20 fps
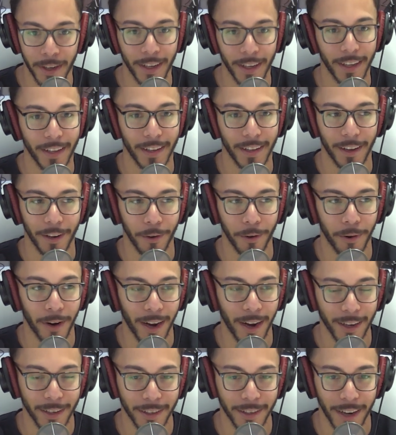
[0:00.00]
that you were
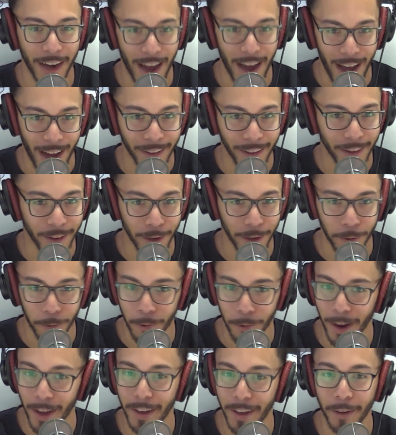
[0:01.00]
actually an athlete
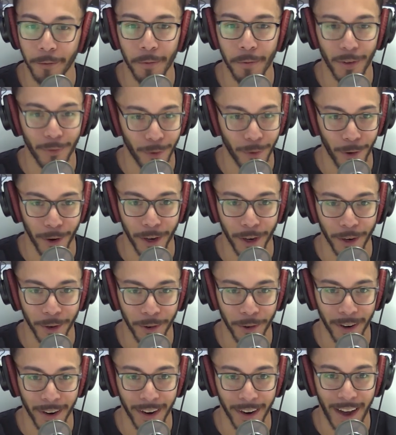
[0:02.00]
way before you were
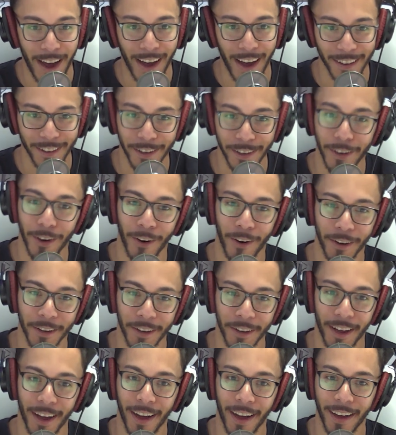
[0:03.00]
an athlete
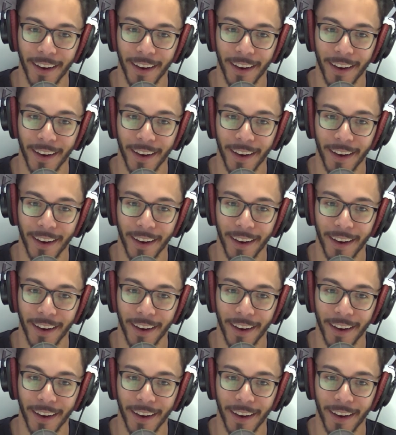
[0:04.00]
online.